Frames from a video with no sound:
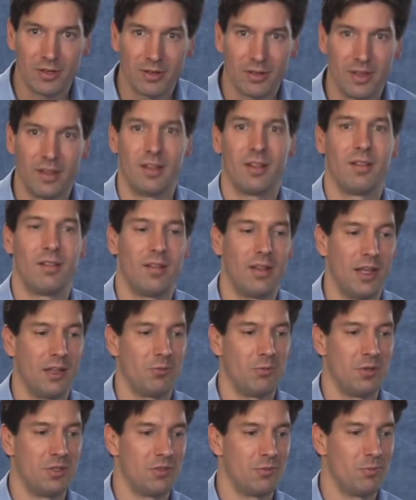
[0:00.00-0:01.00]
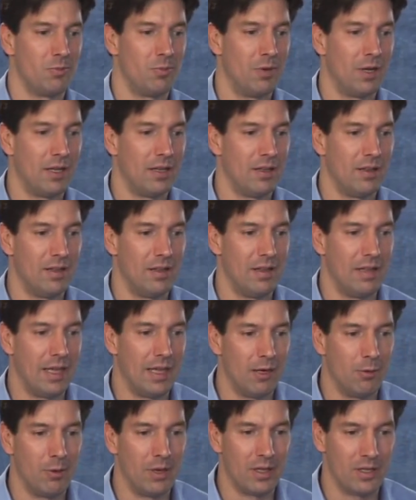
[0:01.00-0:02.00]
and that was what
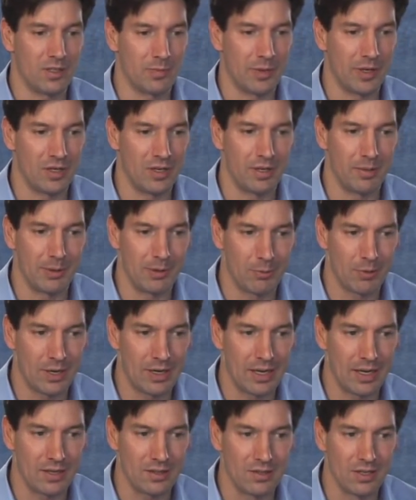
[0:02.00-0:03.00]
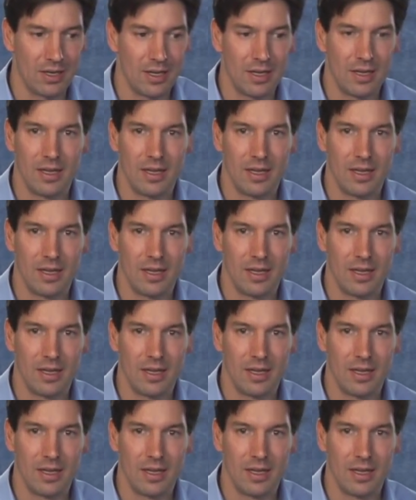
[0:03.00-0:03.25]
AOL expected to be run as.